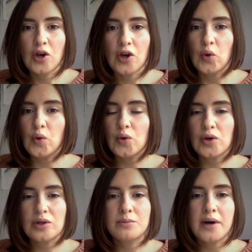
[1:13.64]

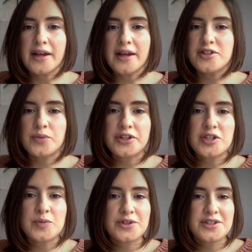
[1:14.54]
Or
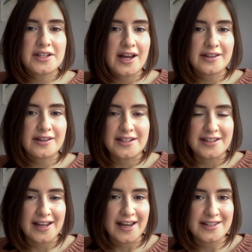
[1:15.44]
Myers-Briggs personality
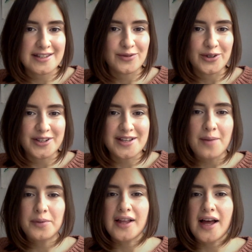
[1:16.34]
test. For
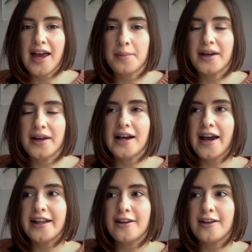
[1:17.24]
example, I am an
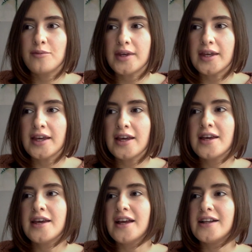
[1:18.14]
INFP,
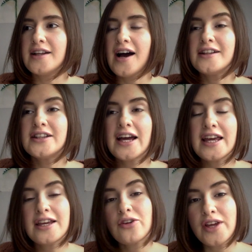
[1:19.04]
and I
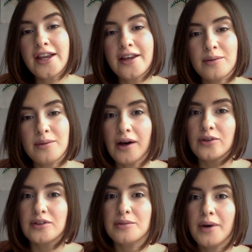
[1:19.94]
like reading
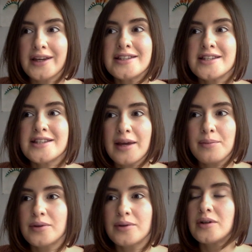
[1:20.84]
about my
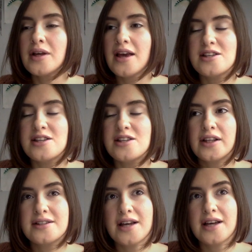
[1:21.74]
type as well
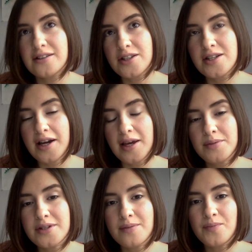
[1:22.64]
as other
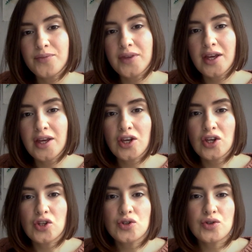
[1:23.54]
types
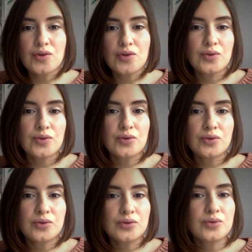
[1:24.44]

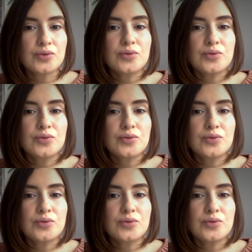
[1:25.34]
to